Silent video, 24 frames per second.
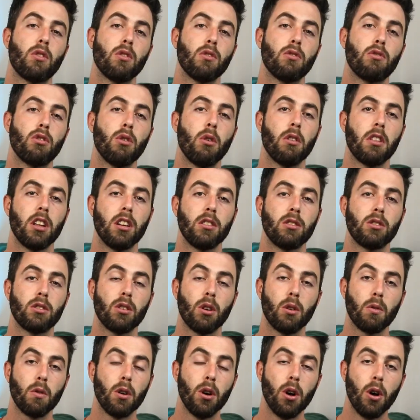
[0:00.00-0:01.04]
control there,
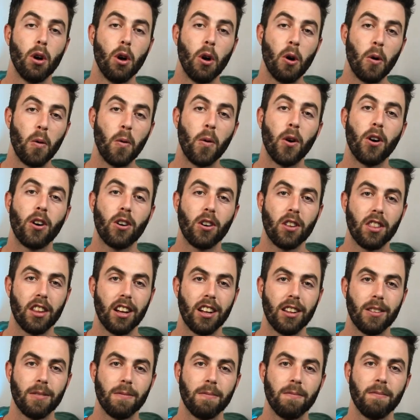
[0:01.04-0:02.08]
so work on
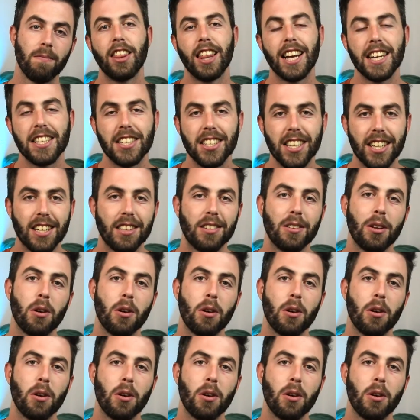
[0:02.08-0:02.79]
that. That's it.